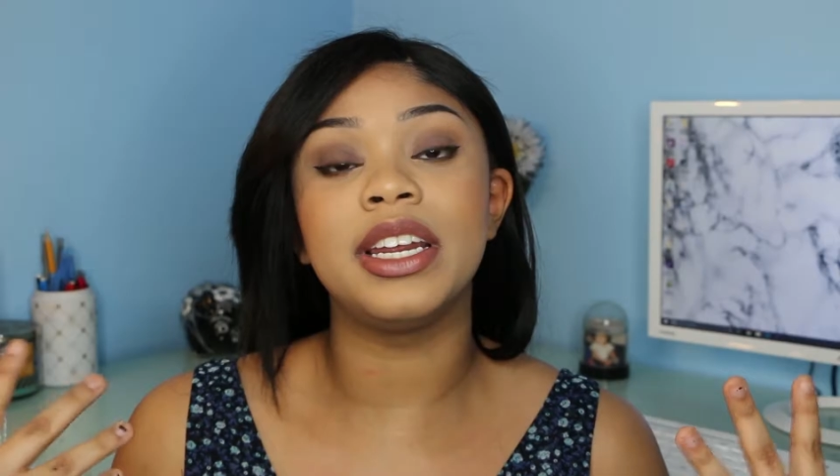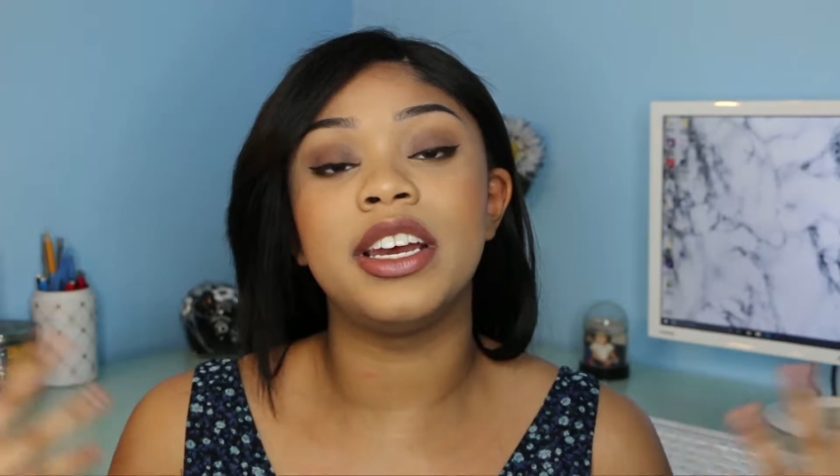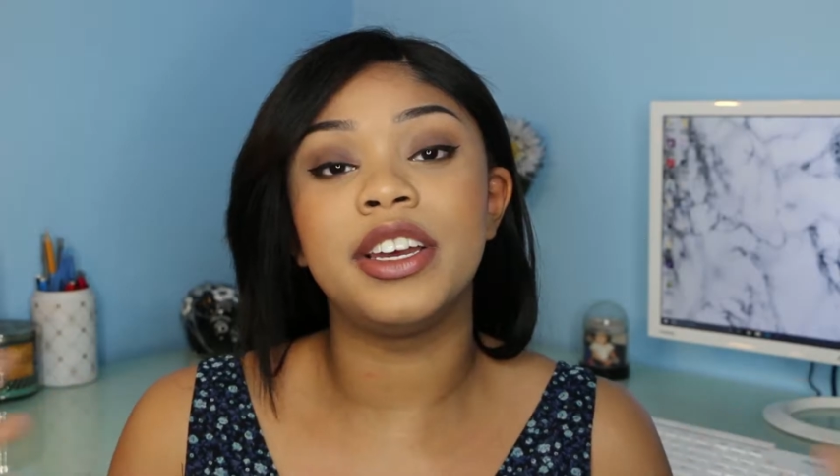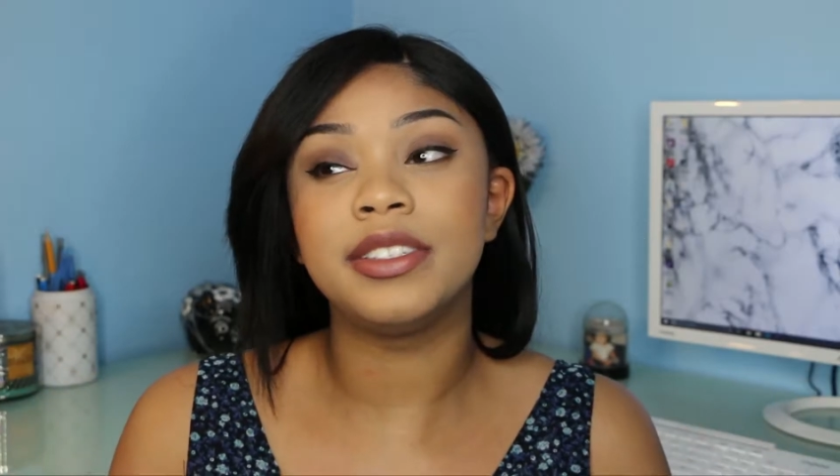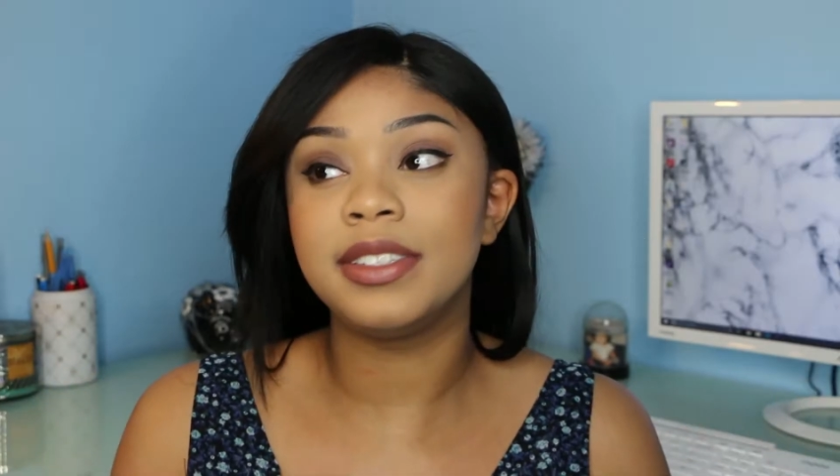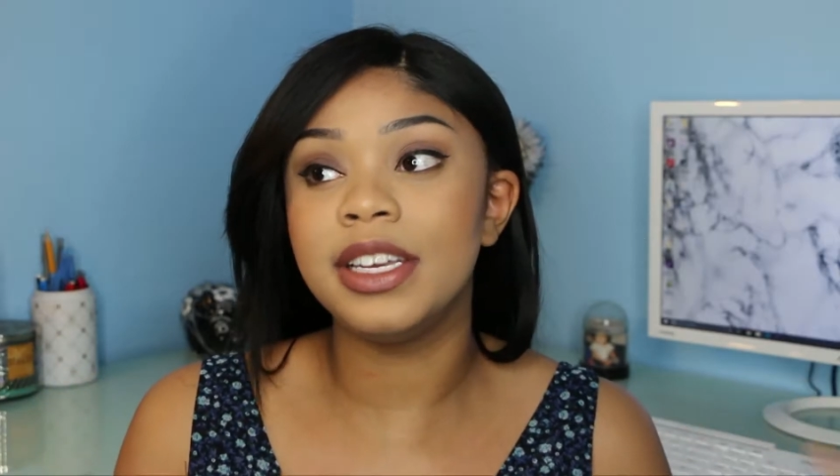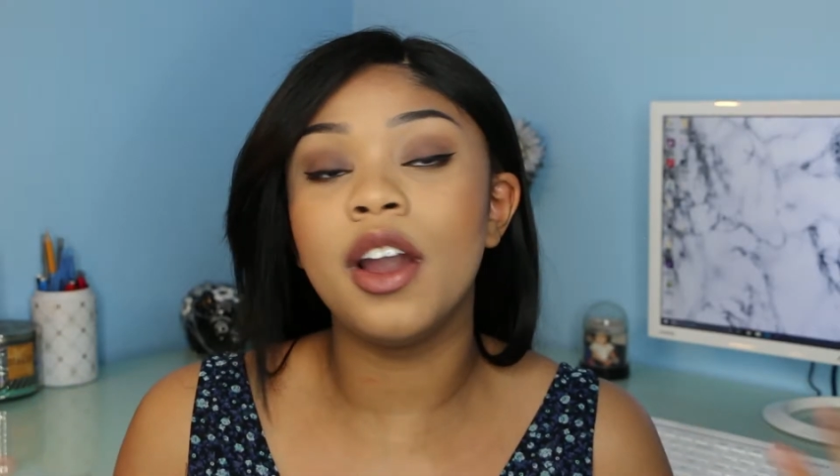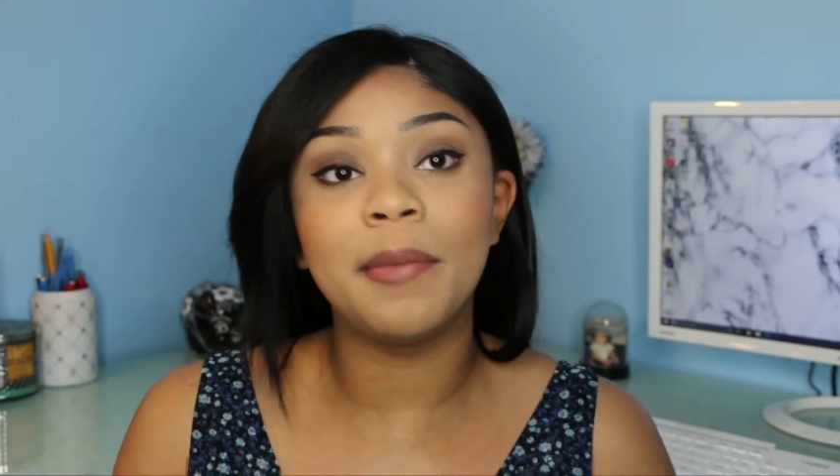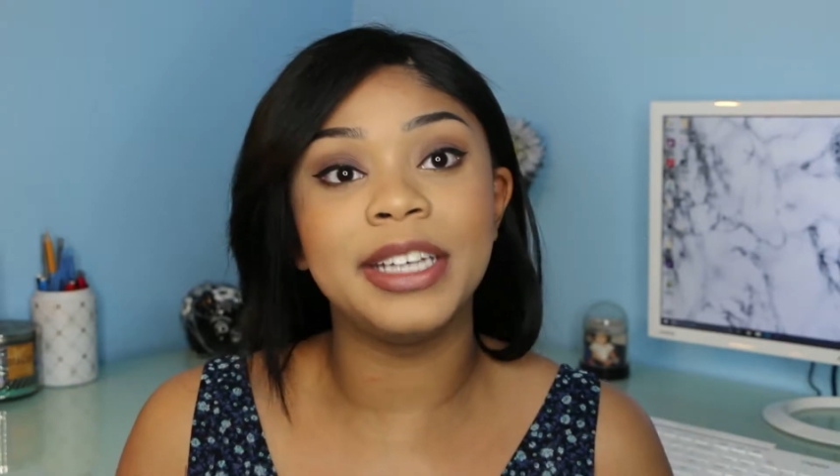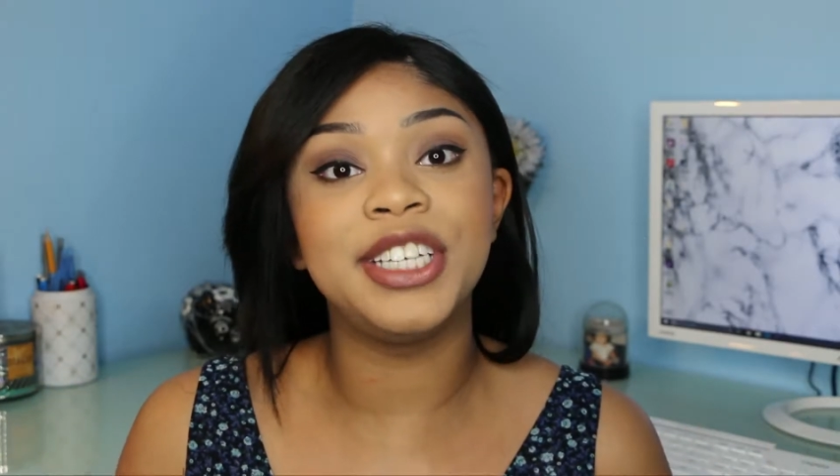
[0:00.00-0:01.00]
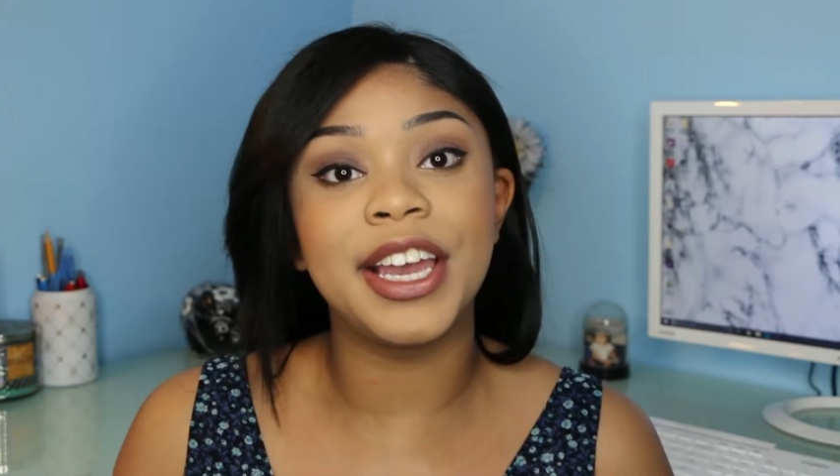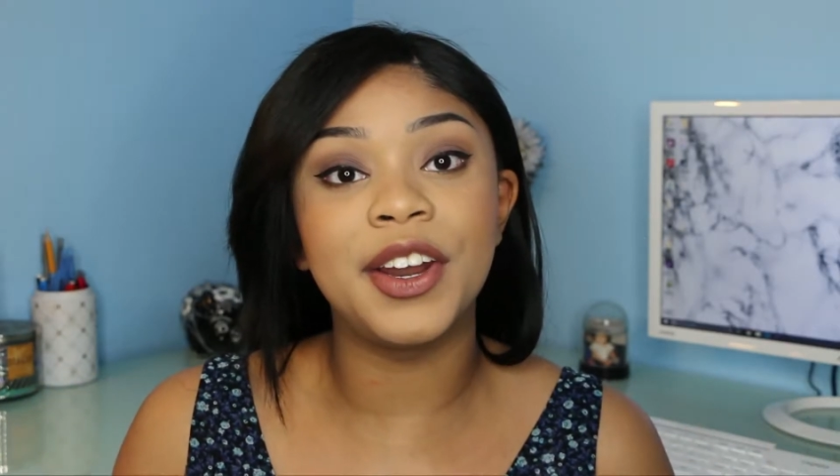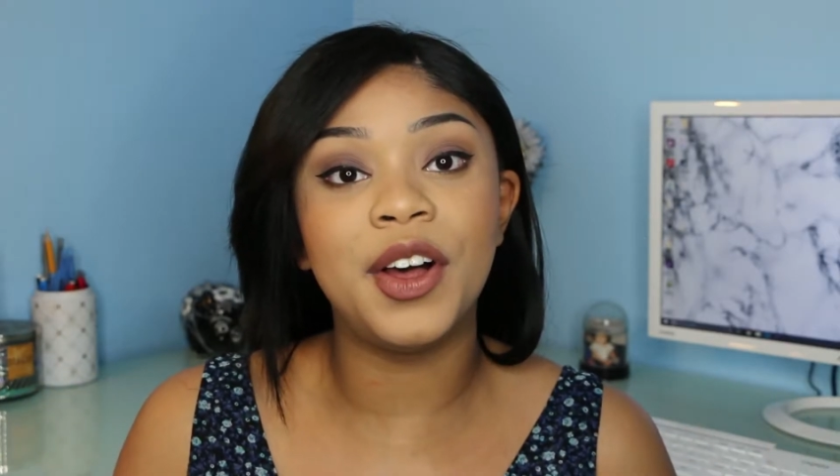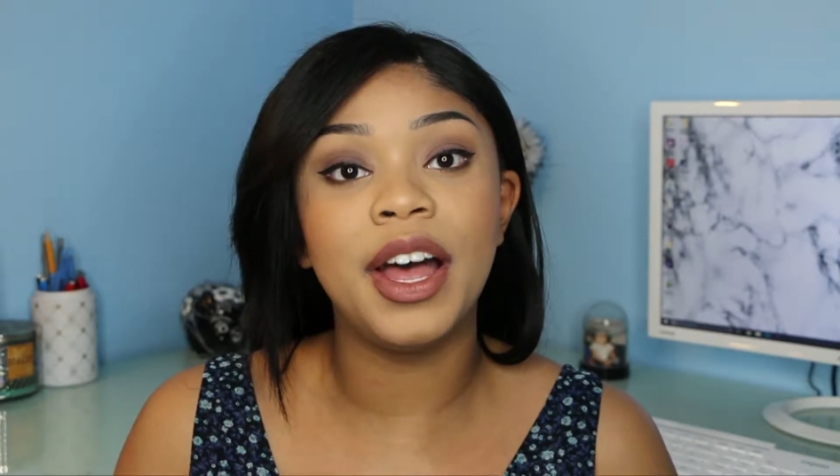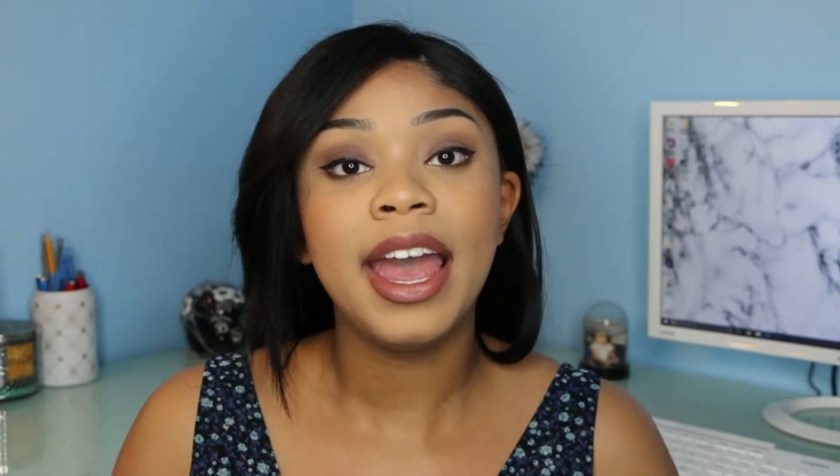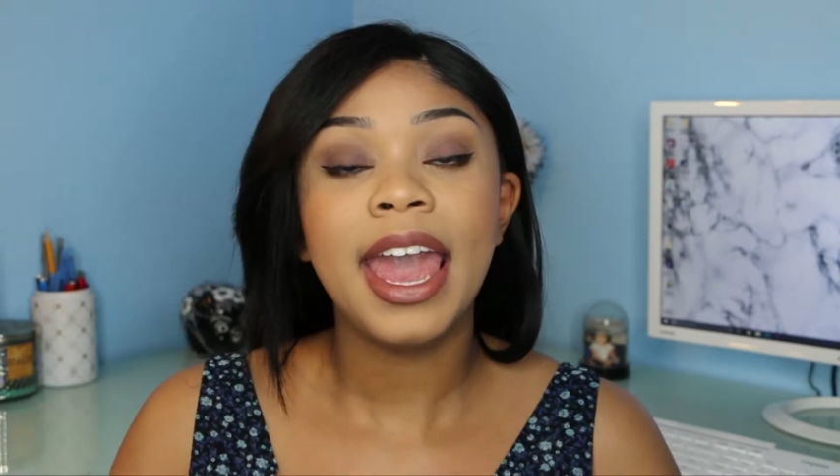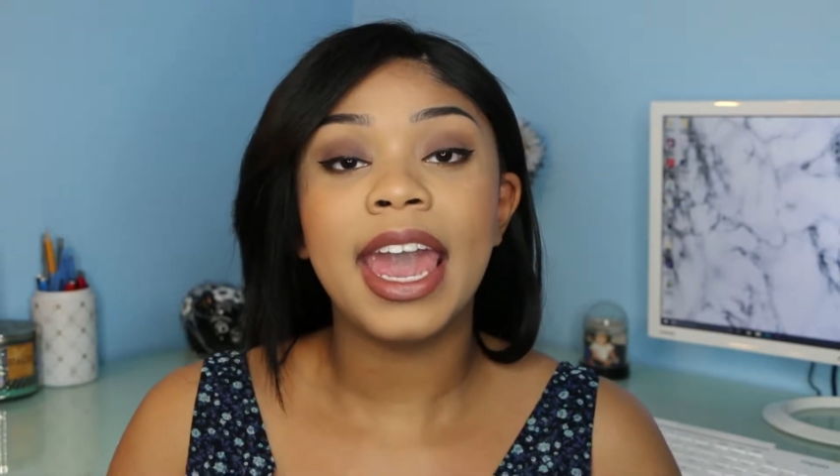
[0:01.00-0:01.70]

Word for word: to see on my channel,